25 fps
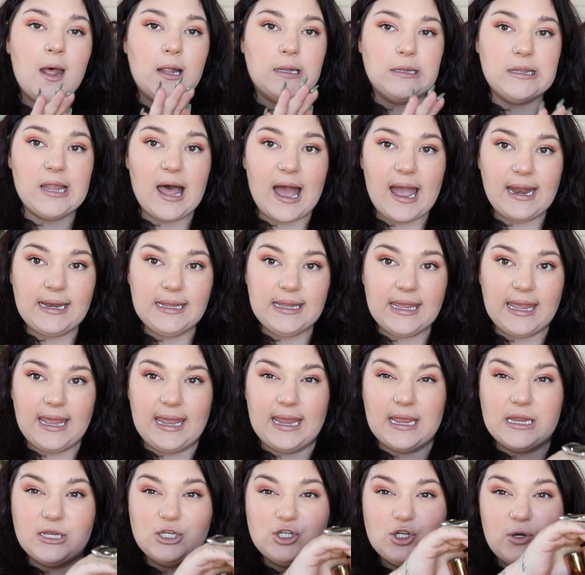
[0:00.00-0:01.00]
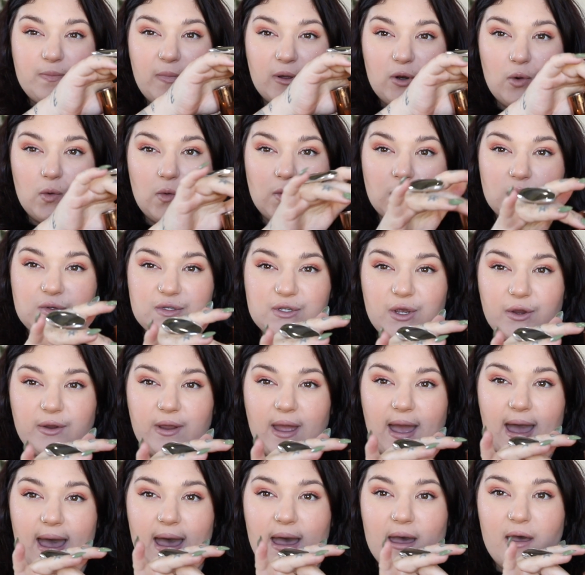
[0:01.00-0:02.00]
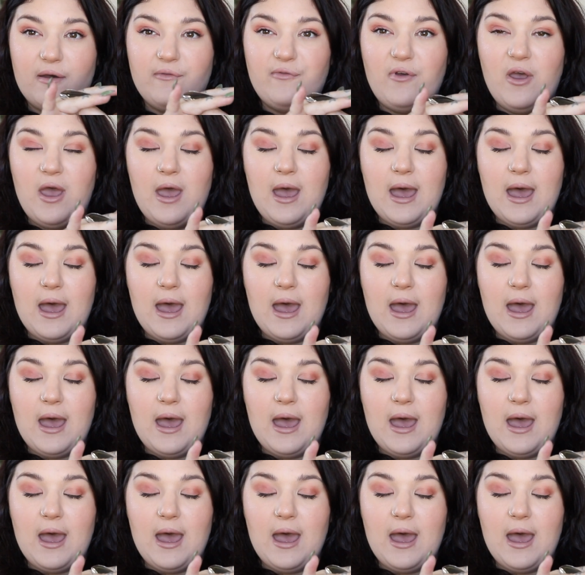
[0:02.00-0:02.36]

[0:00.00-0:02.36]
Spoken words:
light a candle but also have,